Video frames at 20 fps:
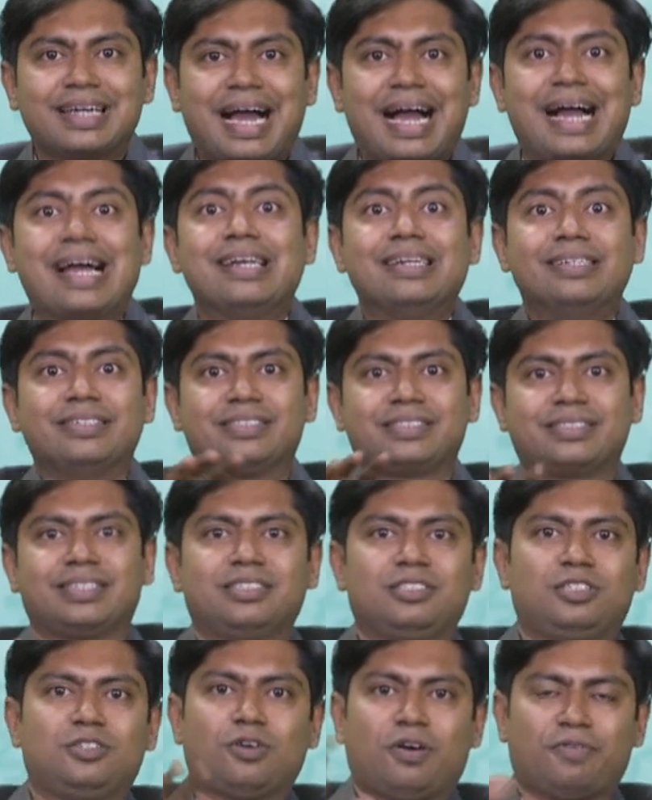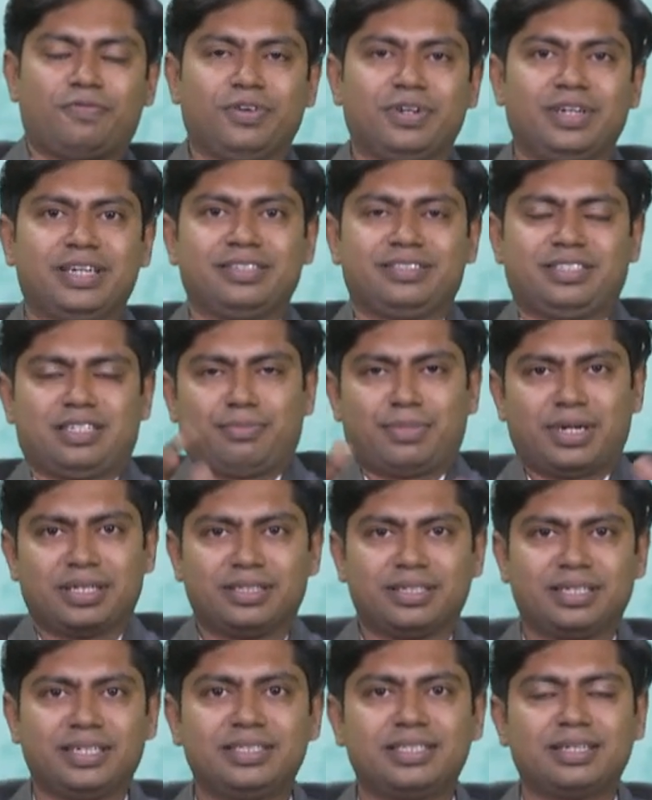IELTS and TOEFL and some other
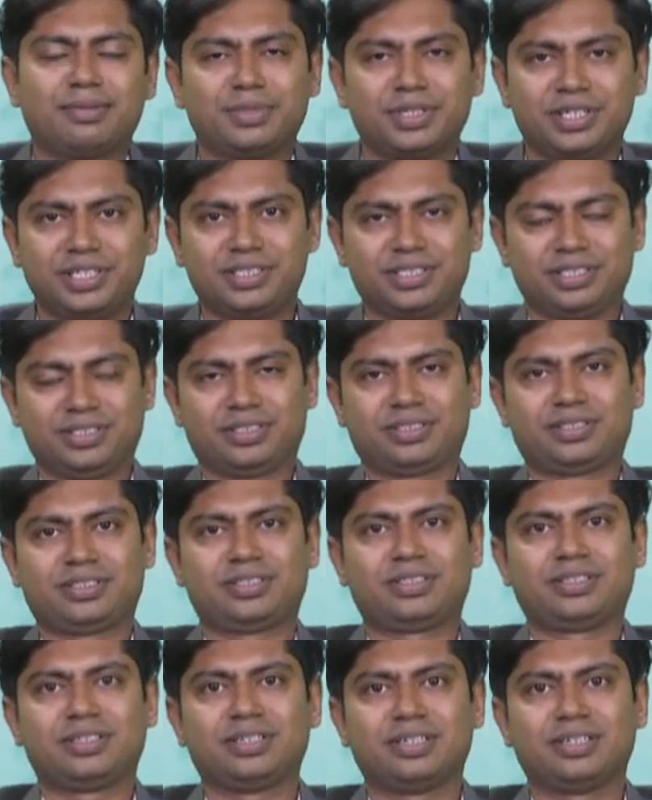examinations.